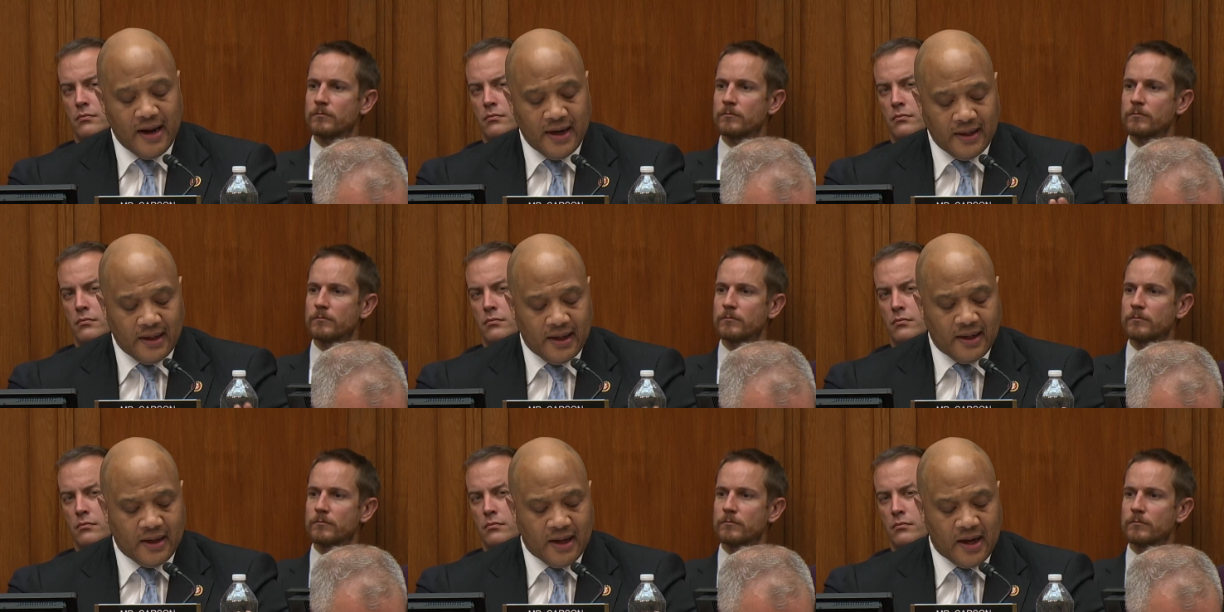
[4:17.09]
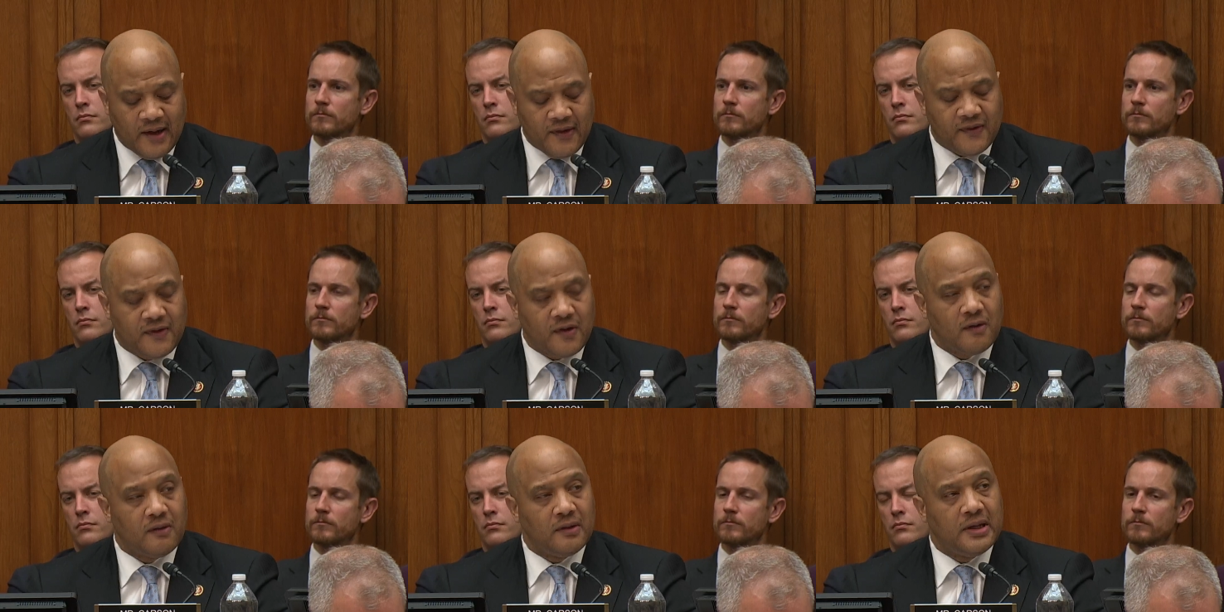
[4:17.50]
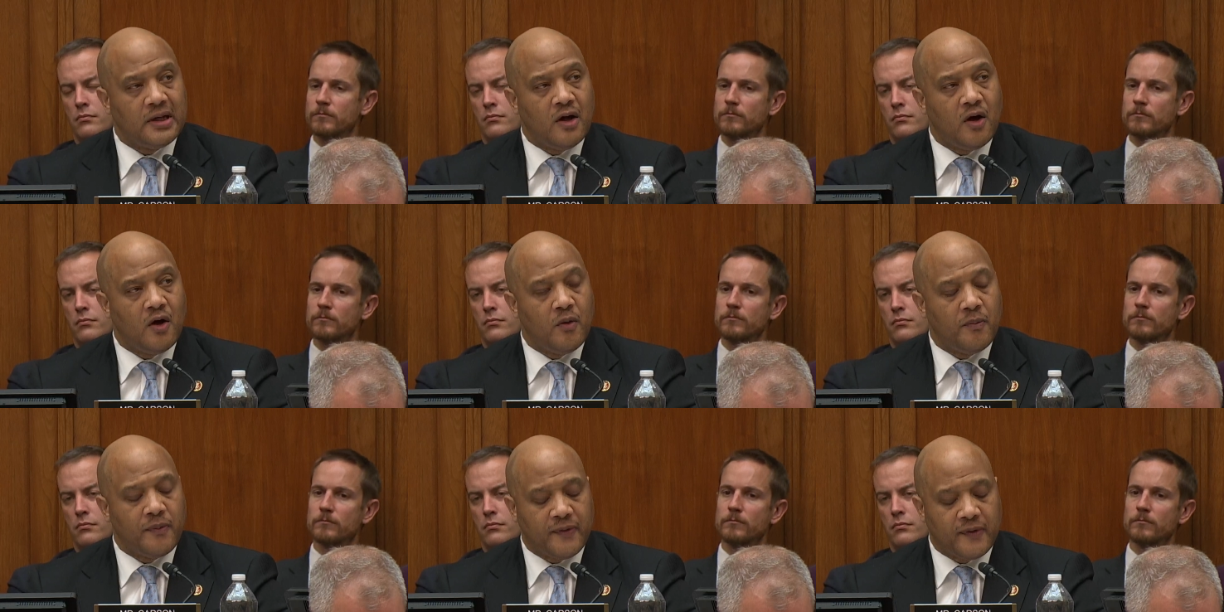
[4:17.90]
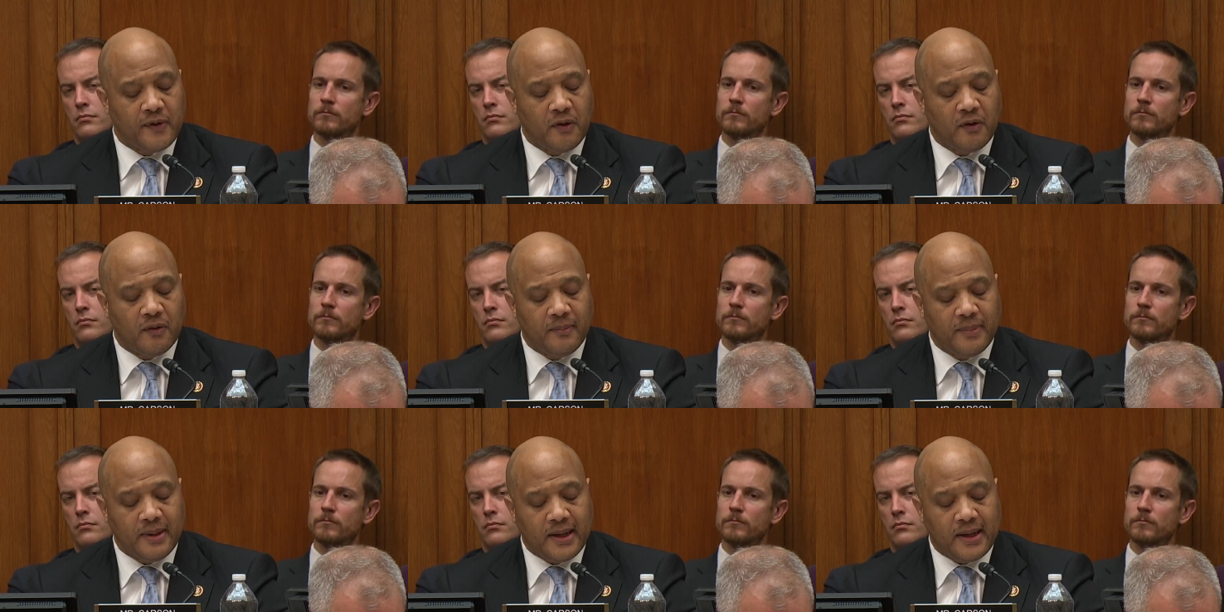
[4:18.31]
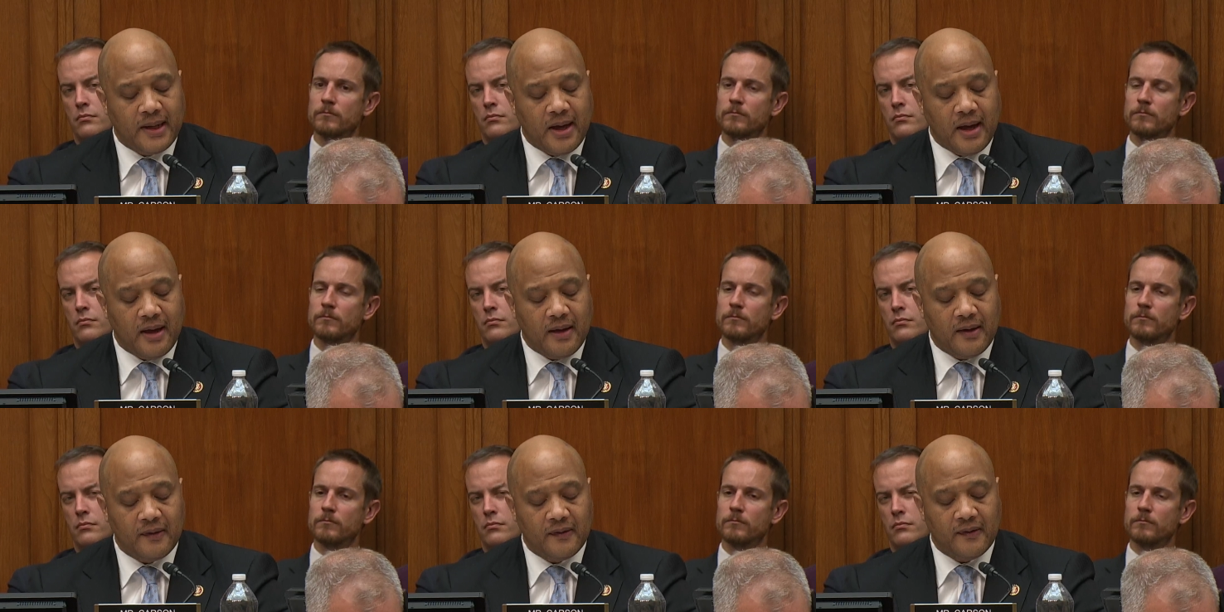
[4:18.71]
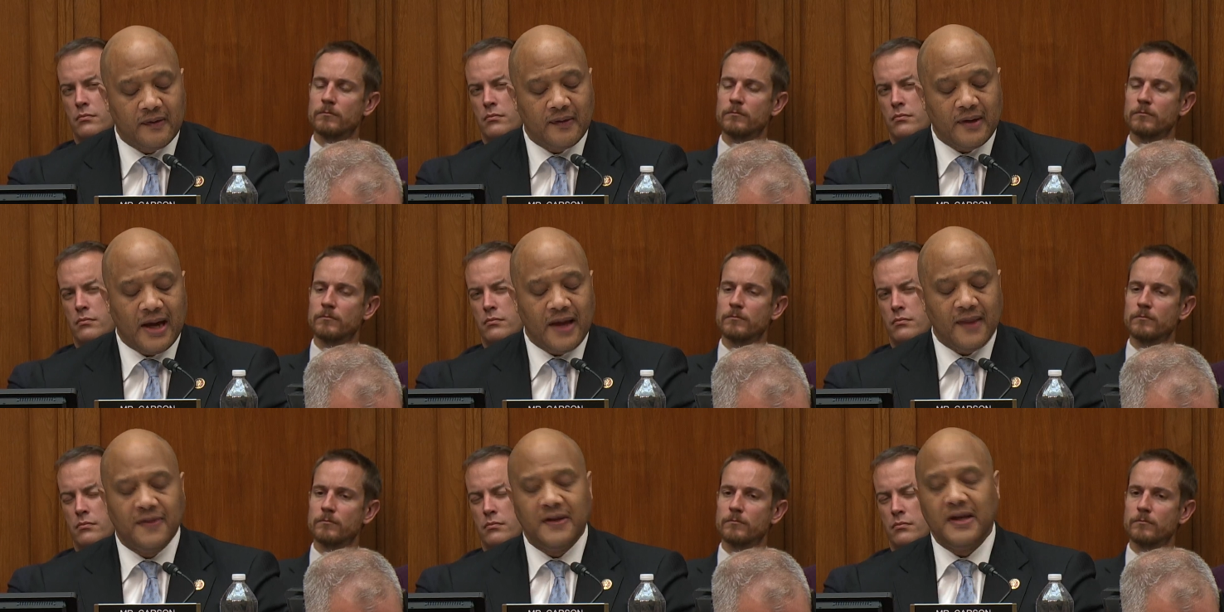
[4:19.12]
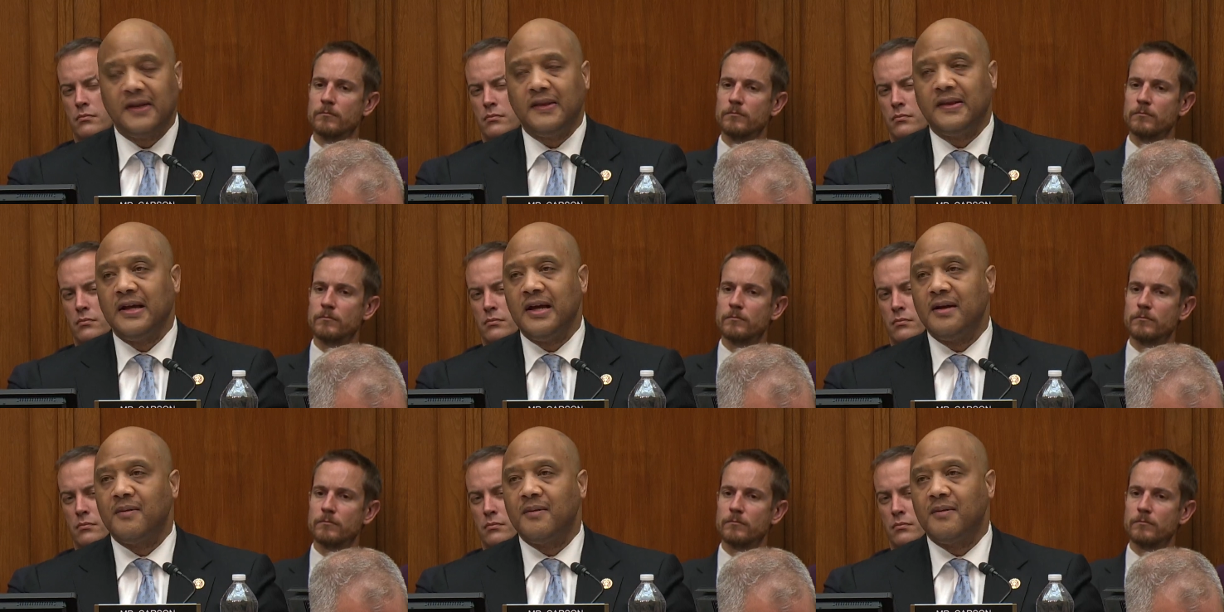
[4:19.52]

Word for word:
Speaker 1: and, and I certainly hope so, because I think the